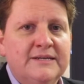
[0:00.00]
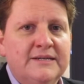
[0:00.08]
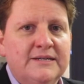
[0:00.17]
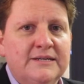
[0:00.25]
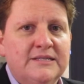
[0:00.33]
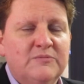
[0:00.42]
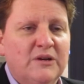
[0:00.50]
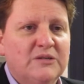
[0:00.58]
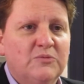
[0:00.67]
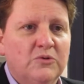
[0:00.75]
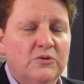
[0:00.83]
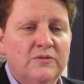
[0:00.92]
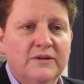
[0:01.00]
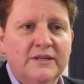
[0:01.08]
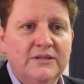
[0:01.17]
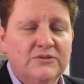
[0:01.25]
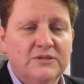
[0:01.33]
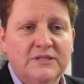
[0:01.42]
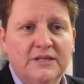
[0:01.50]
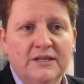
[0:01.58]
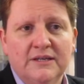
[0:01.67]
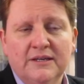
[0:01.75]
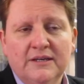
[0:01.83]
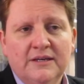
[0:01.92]
It's much more of an
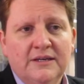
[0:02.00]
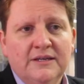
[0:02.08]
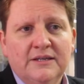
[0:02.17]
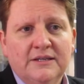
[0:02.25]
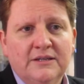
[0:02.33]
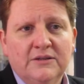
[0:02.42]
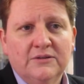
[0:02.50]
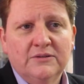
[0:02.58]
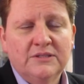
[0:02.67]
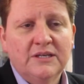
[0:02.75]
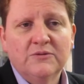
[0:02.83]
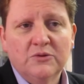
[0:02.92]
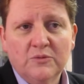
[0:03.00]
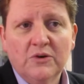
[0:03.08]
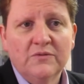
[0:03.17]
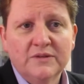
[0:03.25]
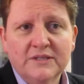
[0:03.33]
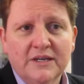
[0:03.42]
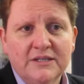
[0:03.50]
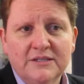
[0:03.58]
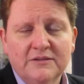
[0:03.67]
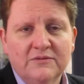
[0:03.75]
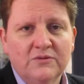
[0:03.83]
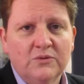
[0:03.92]
interesting, you know, tea room
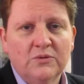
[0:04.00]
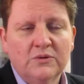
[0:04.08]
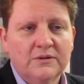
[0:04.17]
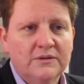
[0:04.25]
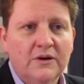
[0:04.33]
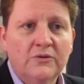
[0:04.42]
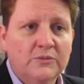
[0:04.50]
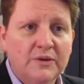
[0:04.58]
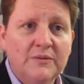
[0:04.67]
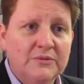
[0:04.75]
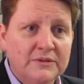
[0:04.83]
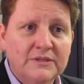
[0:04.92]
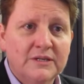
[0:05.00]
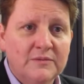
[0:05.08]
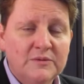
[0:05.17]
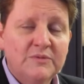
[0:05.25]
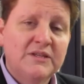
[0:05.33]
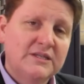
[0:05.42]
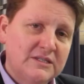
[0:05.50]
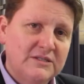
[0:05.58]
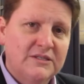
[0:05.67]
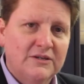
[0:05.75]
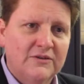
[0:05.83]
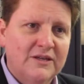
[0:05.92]
conversation for older people, it seems. But that's,
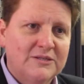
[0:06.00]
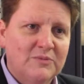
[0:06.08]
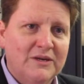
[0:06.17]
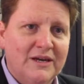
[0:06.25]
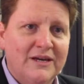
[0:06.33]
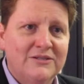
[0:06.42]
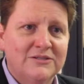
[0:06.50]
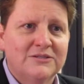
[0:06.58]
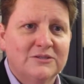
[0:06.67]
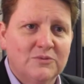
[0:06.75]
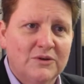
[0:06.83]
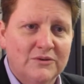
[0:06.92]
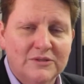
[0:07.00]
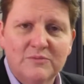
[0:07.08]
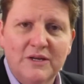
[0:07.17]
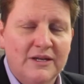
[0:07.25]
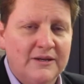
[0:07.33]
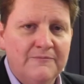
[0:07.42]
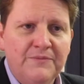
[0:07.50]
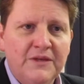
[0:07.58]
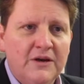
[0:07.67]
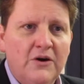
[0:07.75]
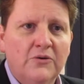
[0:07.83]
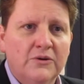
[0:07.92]
you know, that's being ageist as well. There's many
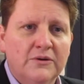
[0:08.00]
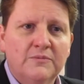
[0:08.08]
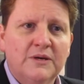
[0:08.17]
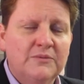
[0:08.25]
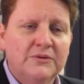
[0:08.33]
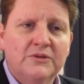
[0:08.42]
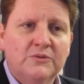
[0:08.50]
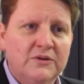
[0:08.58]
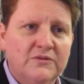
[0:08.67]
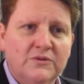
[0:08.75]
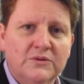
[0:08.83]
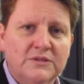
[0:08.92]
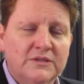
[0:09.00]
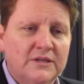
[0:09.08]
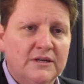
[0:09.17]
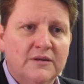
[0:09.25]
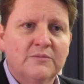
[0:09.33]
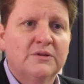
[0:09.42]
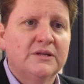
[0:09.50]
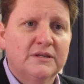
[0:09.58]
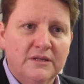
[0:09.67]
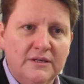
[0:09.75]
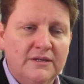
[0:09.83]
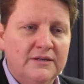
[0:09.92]
older people in the workforce that are
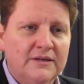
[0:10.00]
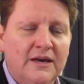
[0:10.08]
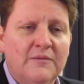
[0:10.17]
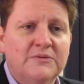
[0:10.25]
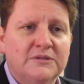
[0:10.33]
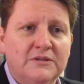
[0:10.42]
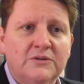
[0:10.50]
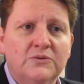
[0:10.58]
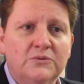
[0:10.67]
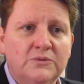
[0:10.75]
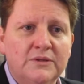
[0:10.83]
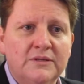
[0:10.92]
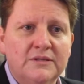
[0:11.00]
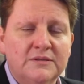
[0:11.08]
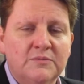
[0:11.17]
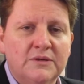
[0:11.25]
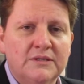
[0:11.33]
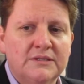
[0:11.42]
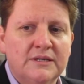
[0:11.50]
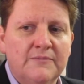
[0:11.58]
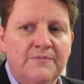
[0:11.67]
completely, absolutely cool with this. But,